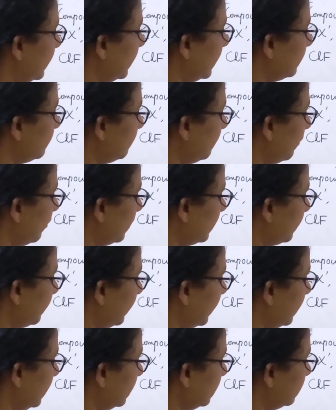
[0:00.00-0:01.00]
and bond
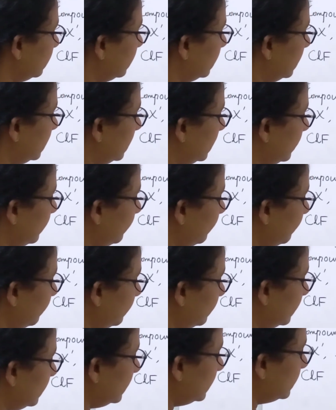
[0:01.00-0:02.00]
pair,
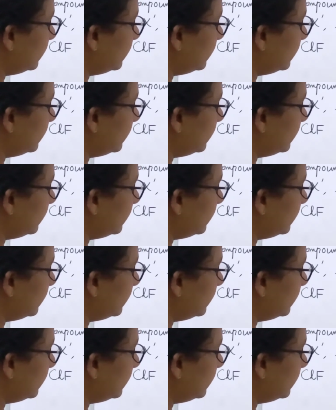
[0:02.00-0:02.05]
it